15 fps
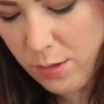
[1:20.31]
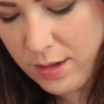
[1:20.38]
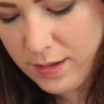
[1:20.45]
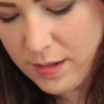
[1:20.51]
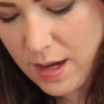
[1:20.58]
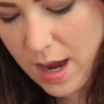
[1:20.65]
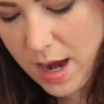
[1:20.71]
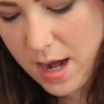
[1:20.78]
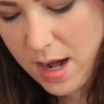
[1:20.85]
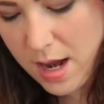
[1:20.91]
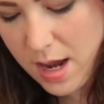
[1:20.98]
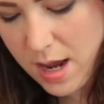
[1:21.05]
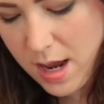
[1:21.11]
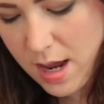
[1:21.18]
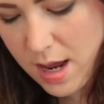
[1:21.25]
one side
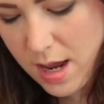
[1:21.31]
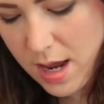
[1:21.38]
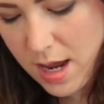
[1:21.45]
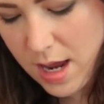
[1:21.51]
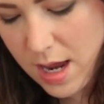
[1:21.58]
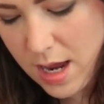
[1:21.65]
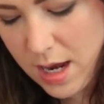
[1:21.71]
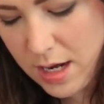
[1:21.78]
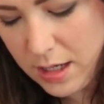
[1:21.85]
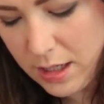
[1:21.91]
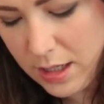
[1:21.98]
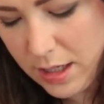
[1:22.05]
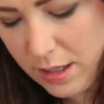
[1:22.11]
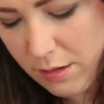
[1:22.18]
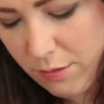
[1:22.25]
and
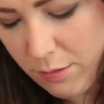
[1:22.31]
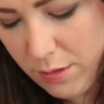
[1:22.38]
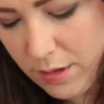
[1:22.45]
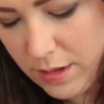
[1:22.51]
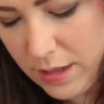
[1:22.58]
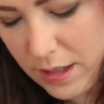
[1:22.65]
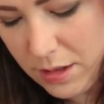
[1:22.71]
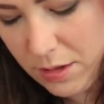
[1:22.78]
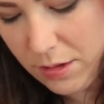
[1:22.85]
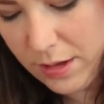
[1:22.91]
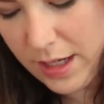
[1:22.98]
cut through the center